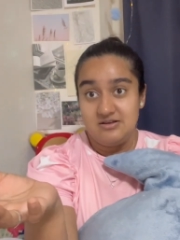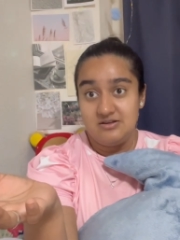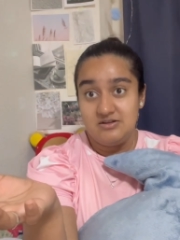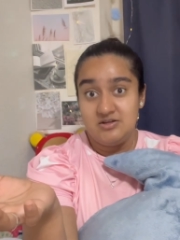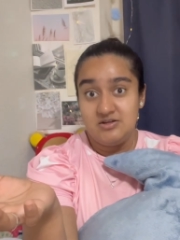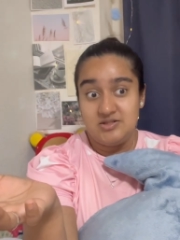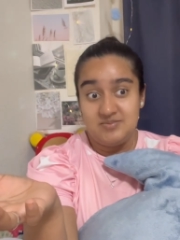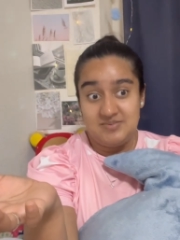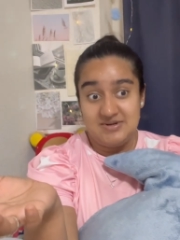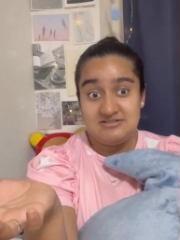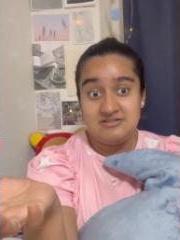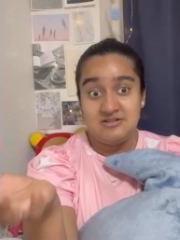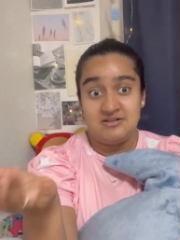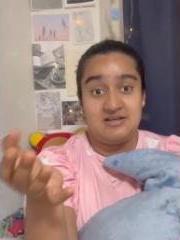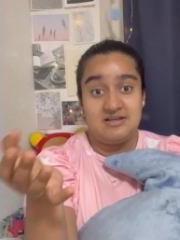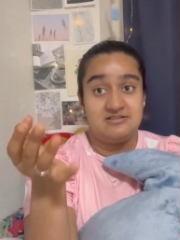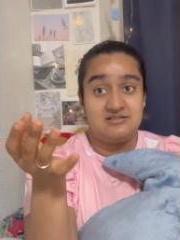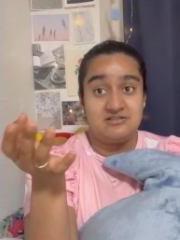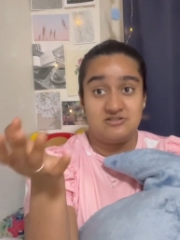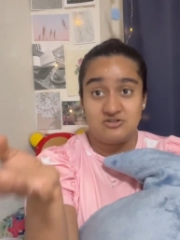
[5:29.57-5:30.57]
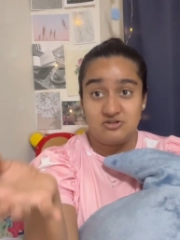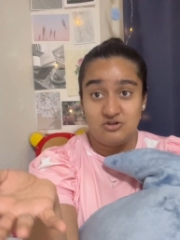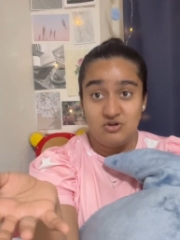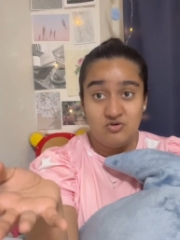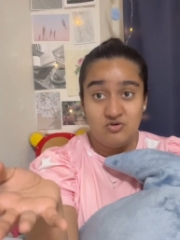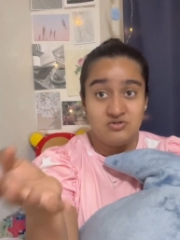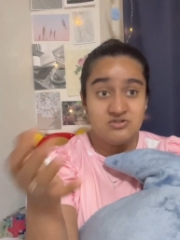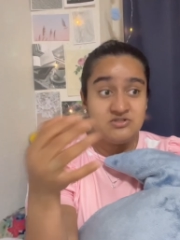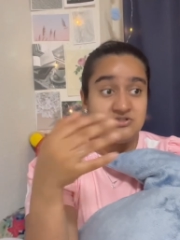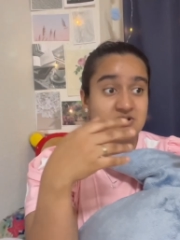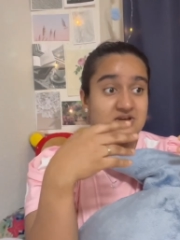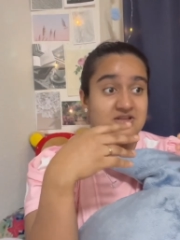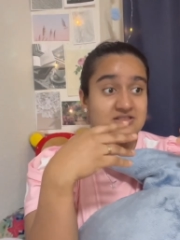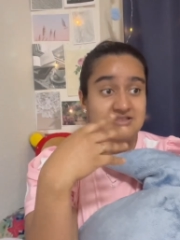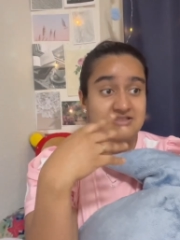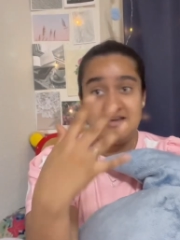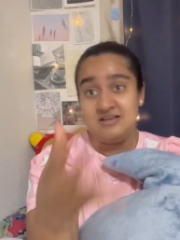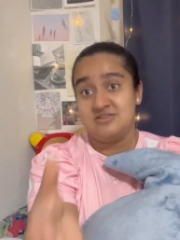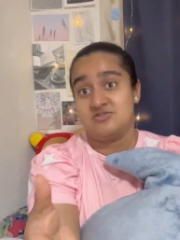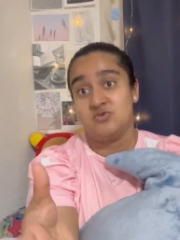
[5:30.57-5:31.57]
the pencil case is closed,
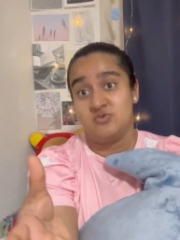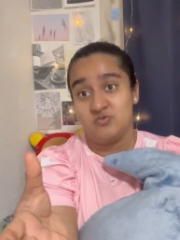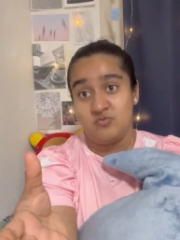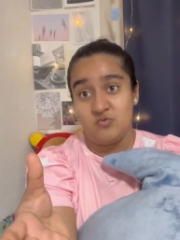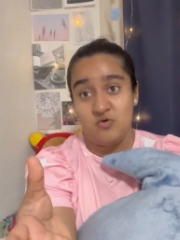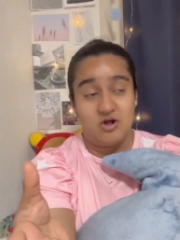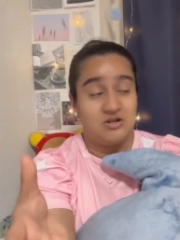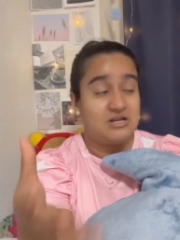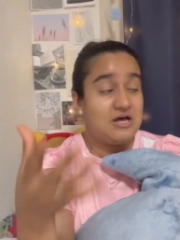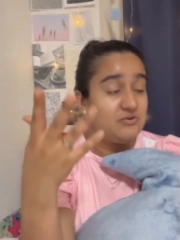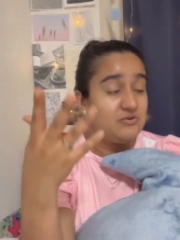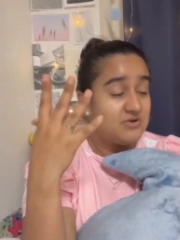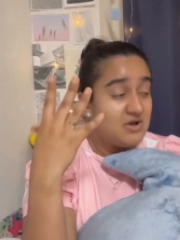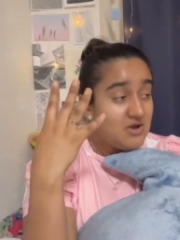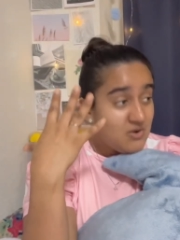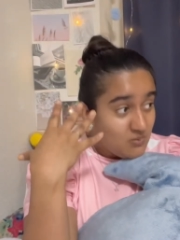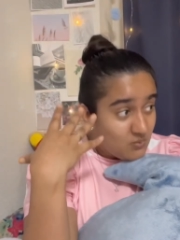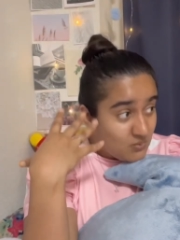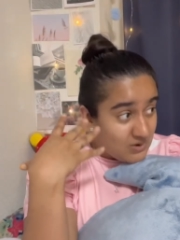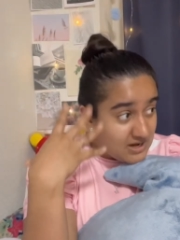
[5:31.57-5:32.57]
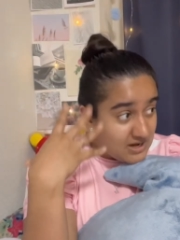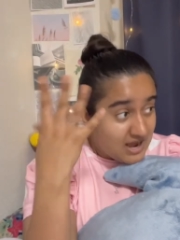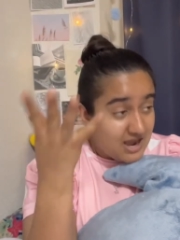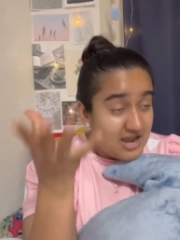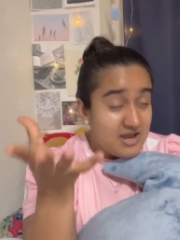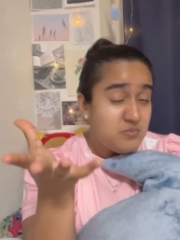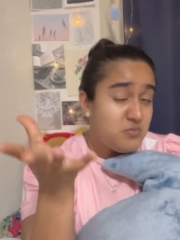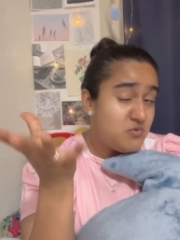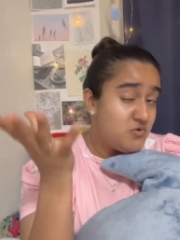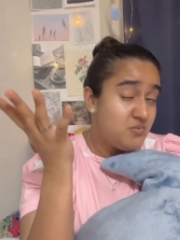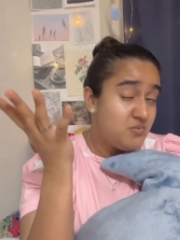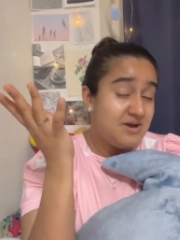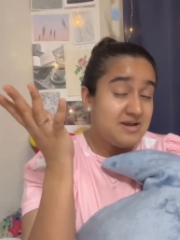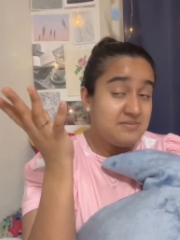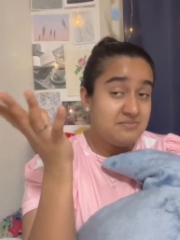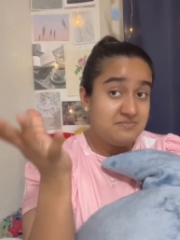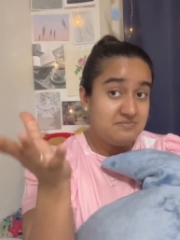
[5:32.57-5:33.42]
things don't fall out. When I move my